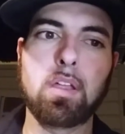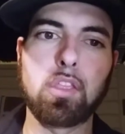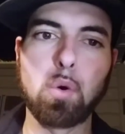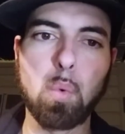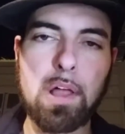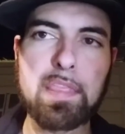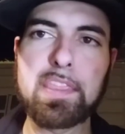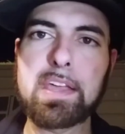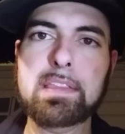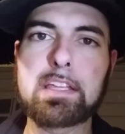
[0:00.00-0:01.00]
the one
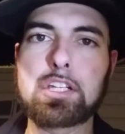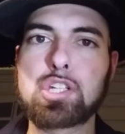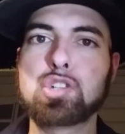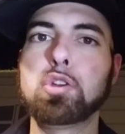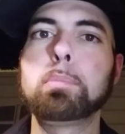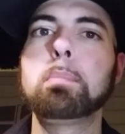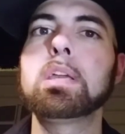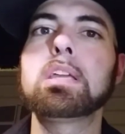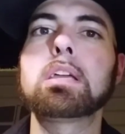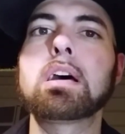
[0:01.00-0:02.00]
thing that should
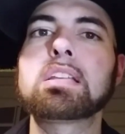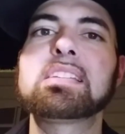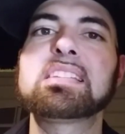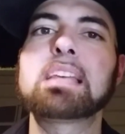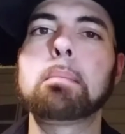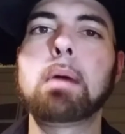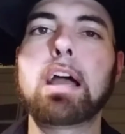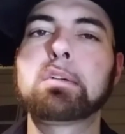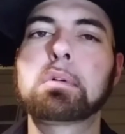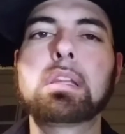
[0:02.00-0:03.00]
be
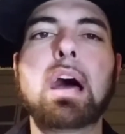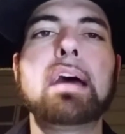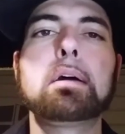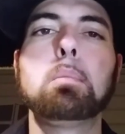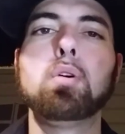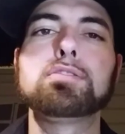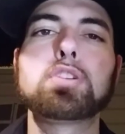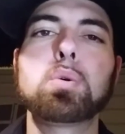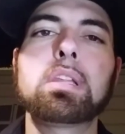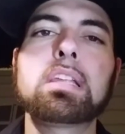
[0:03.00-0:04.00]
semi-reliable
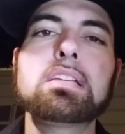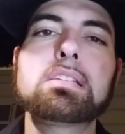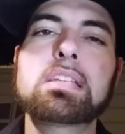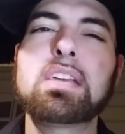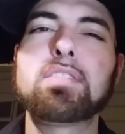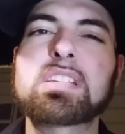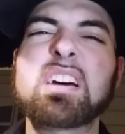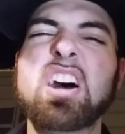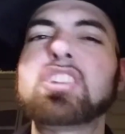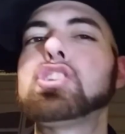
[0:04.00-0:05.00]
to at least give
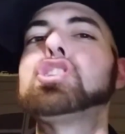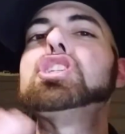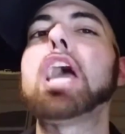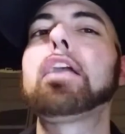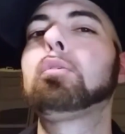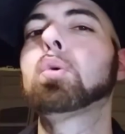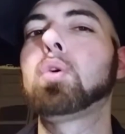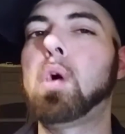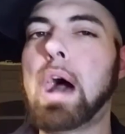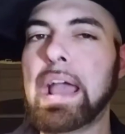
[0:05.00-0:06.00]
us a
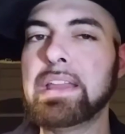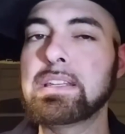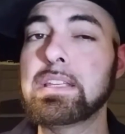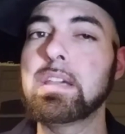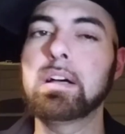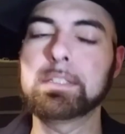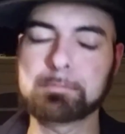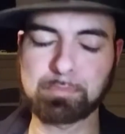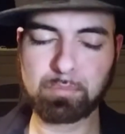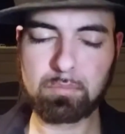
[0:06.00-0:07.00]
general idea
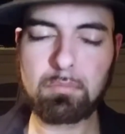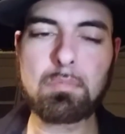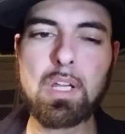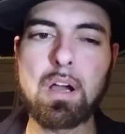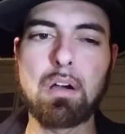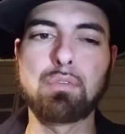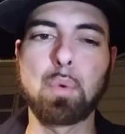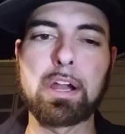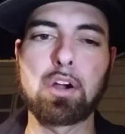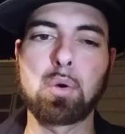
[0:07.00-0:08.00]
of
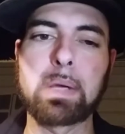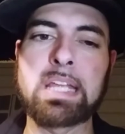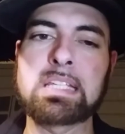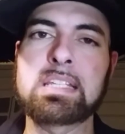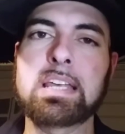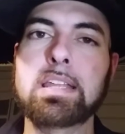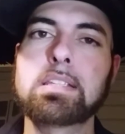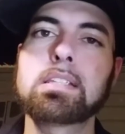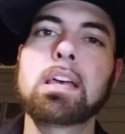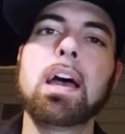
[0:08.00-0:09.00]
where a race
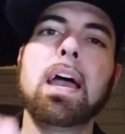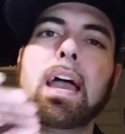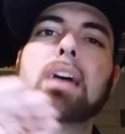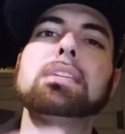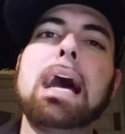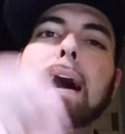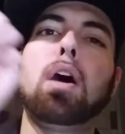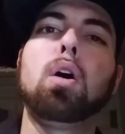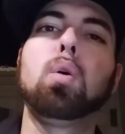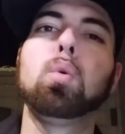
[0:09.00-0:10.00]
sits and
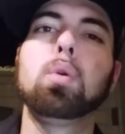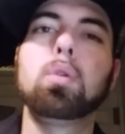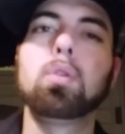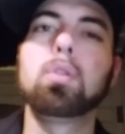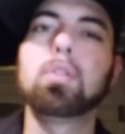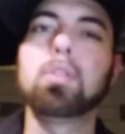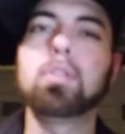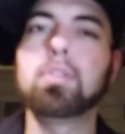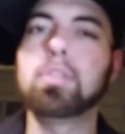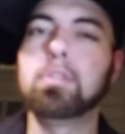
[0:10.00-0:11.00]
how
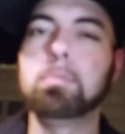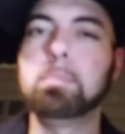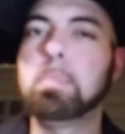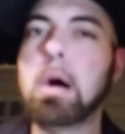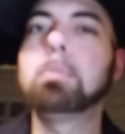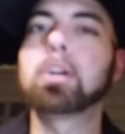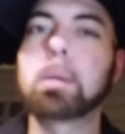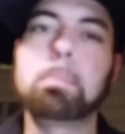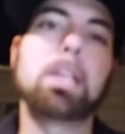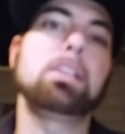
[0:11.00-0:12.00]
the public
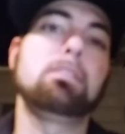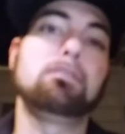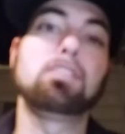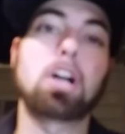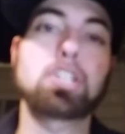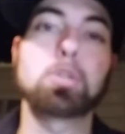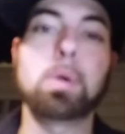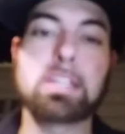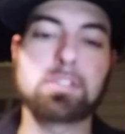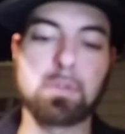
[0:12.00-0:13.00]
opinion
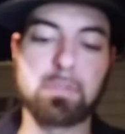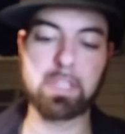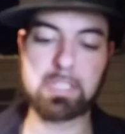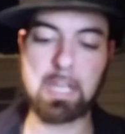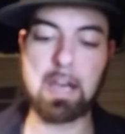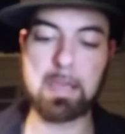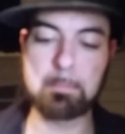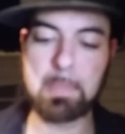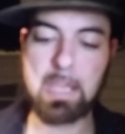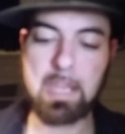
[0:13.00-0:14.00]
fluctuates the
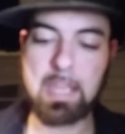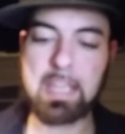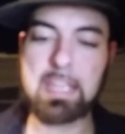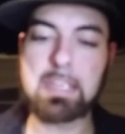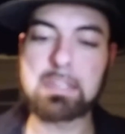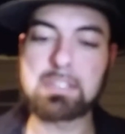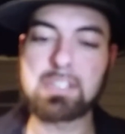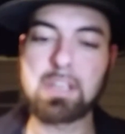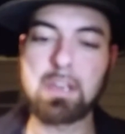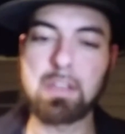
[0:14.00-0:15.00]
time,
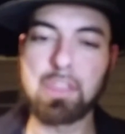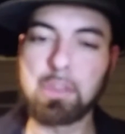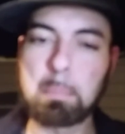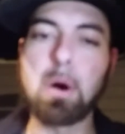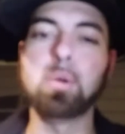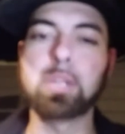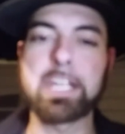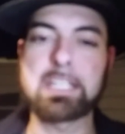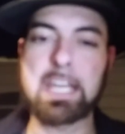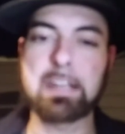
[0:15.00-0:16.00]
is the
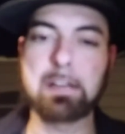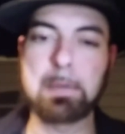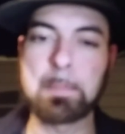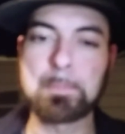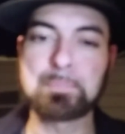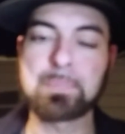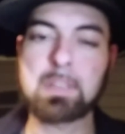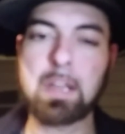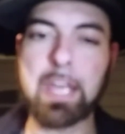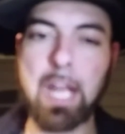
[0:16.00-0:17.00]
polling data.
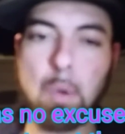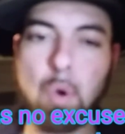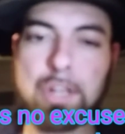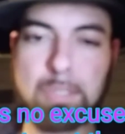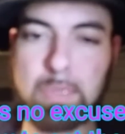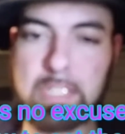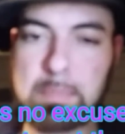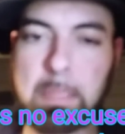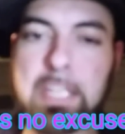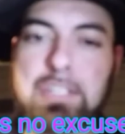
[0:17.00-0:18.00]
And I want to
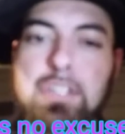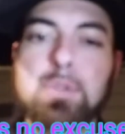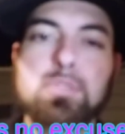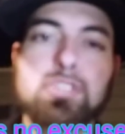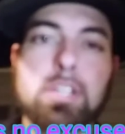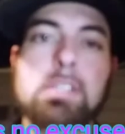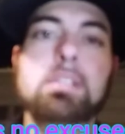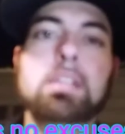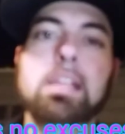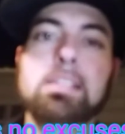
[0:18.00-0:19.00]
explain to you,
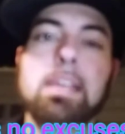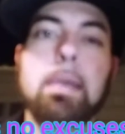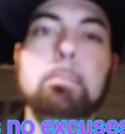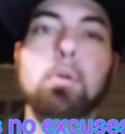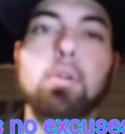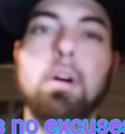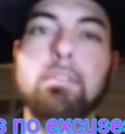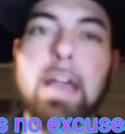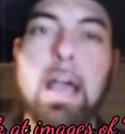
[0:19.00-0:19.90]
just as an example of